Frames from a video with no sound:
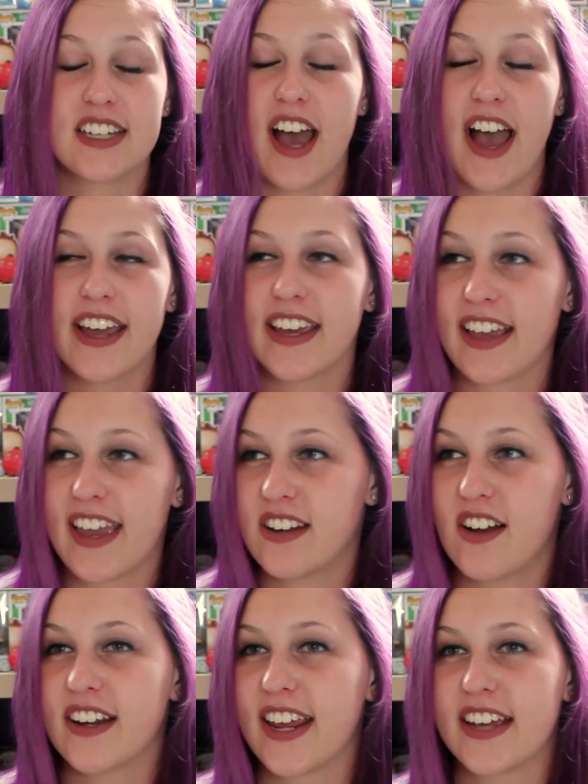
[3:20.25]
I
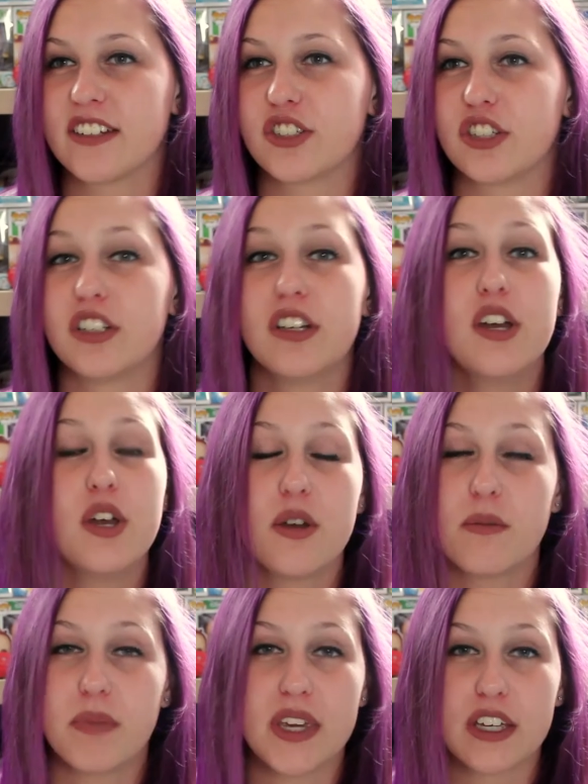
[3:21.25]
cannot handle
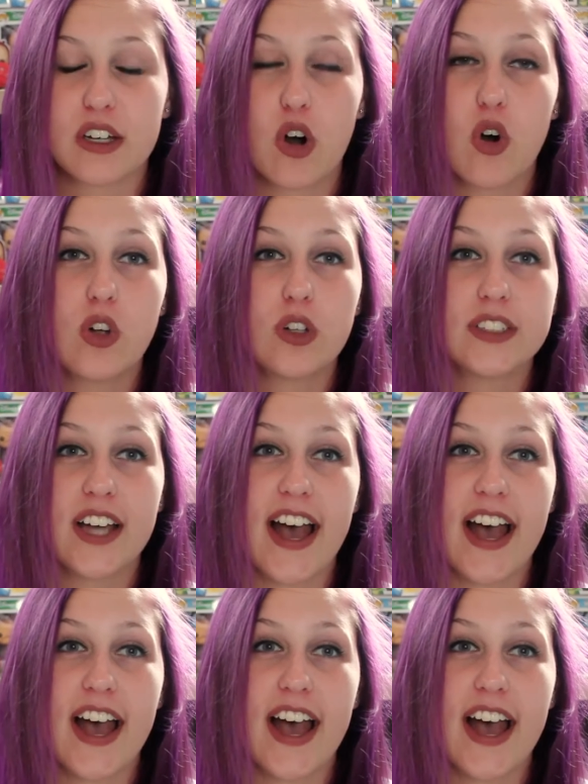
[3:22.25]
being cold.